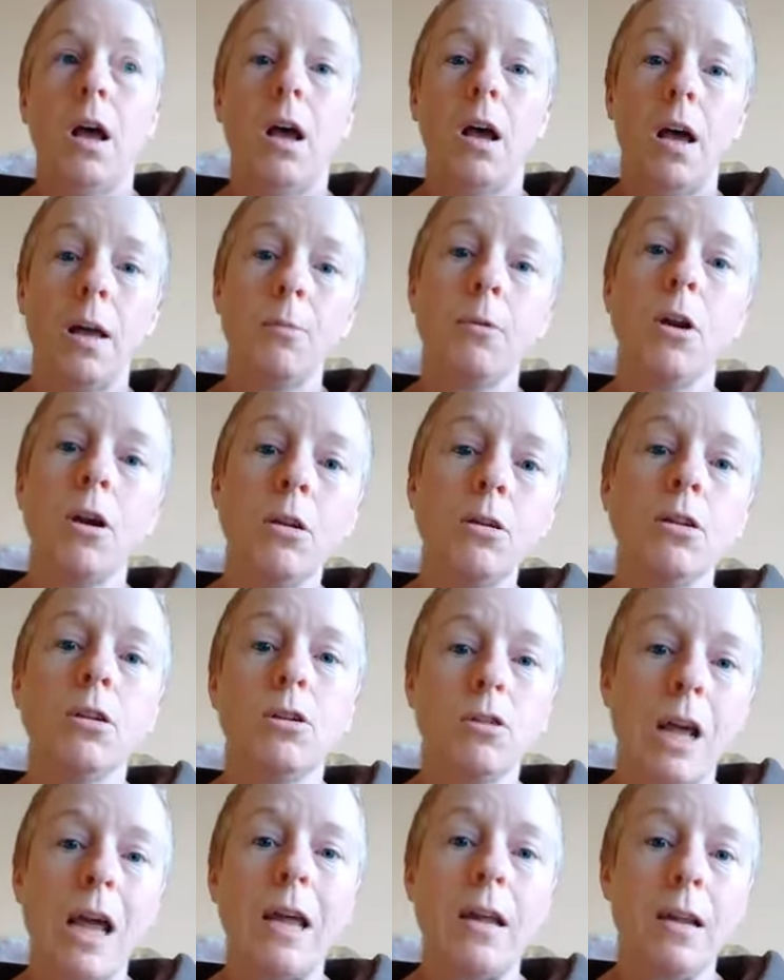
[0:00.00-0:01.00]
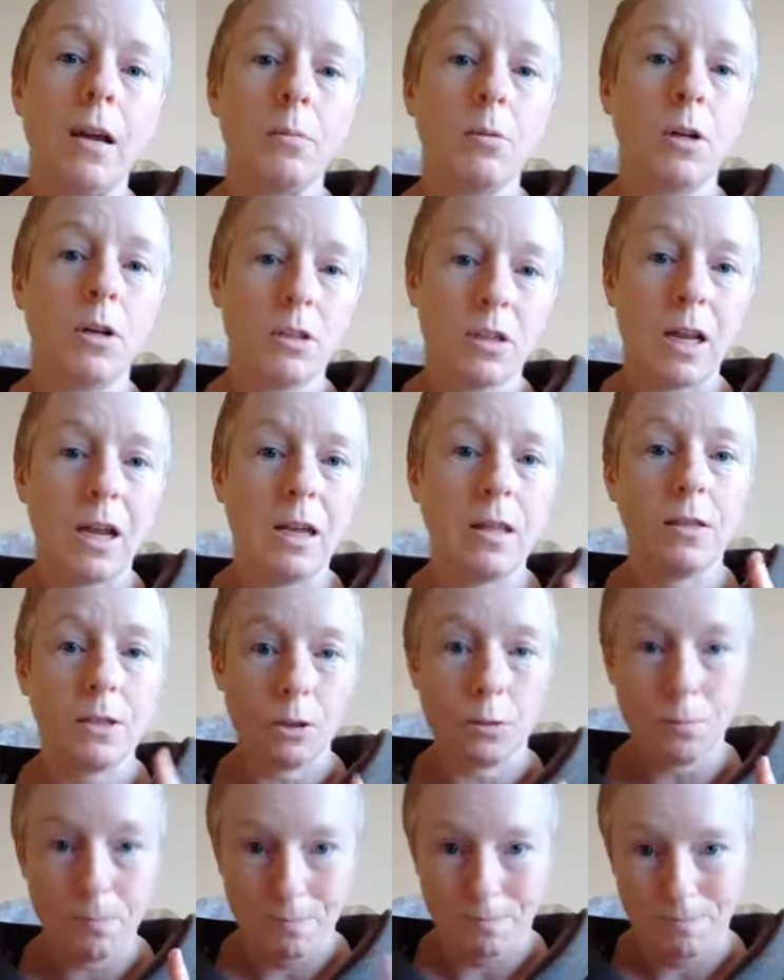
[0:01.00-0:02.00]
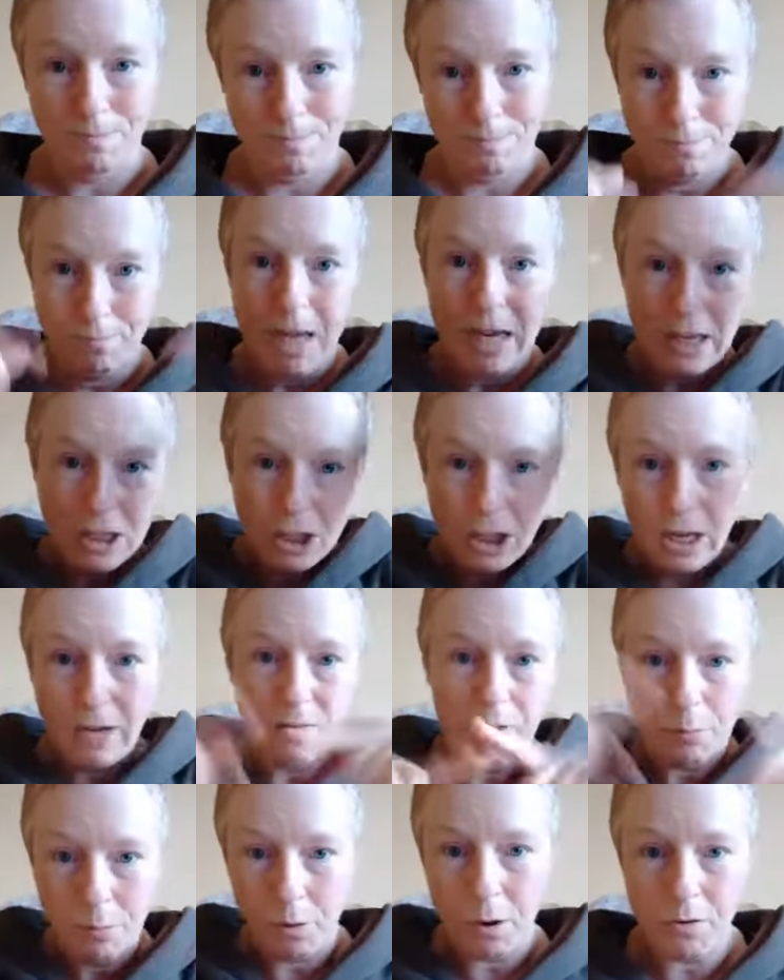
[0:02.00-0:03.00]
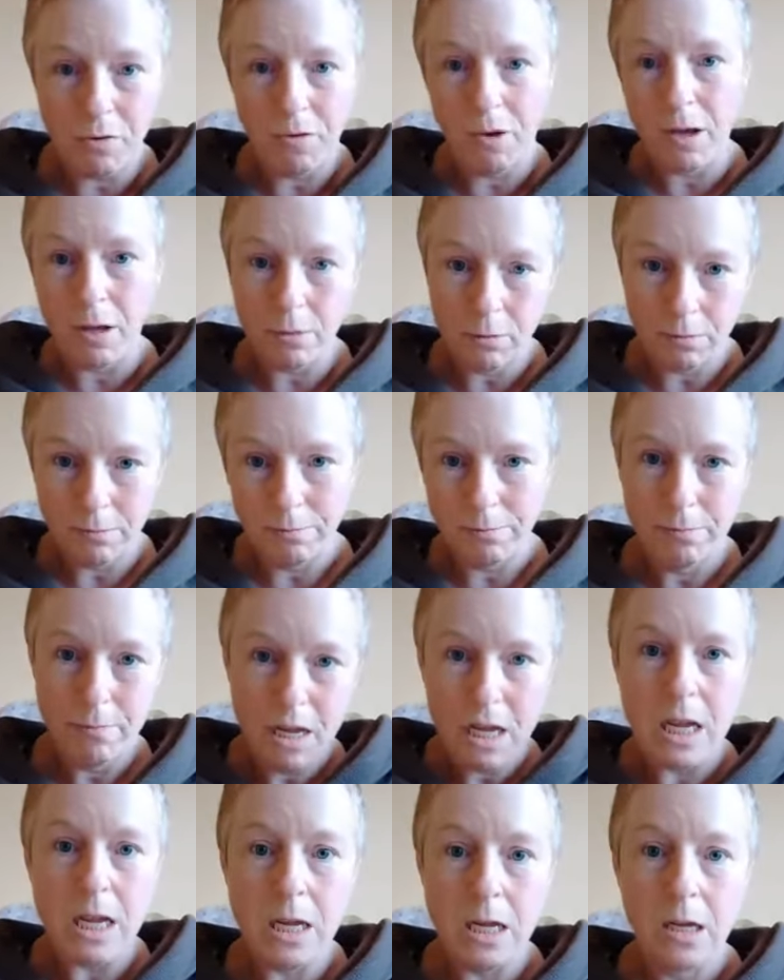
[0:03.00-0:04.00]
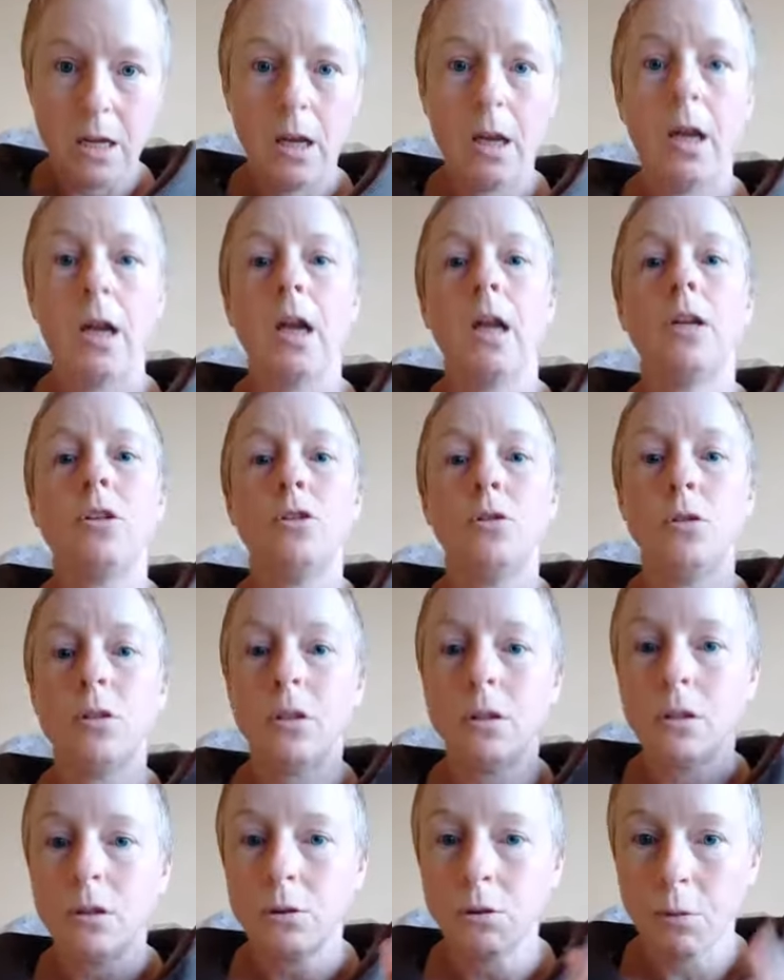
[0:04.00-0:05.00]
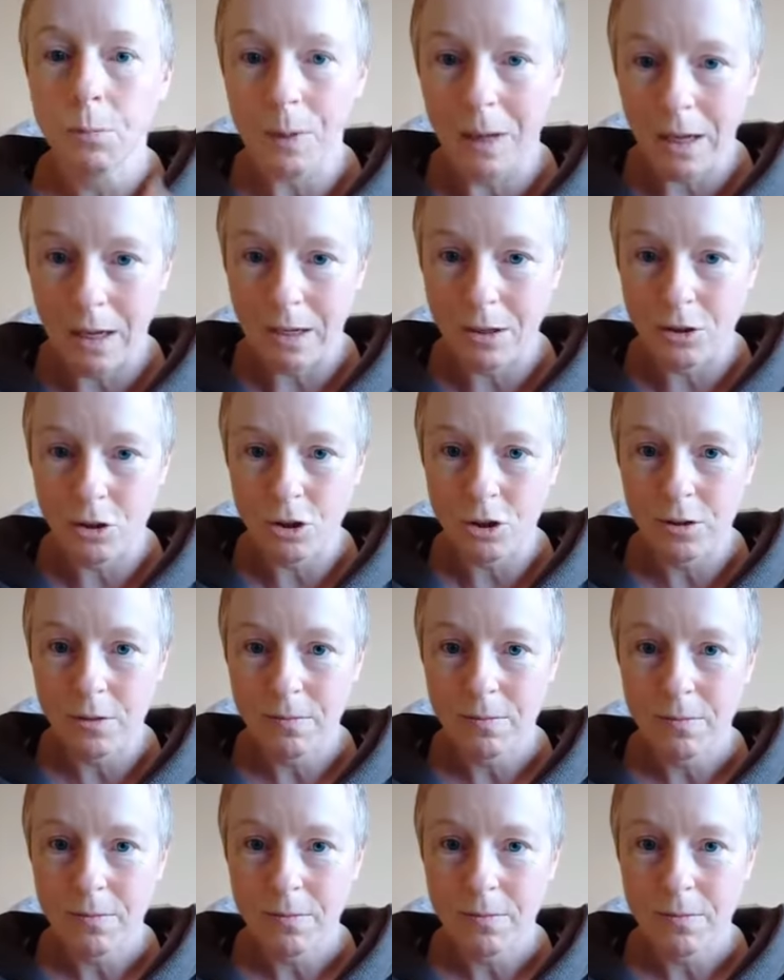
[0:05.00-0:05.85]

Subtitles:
I'm going to take this Maddie Schaefer profile, me, and turn it into a page.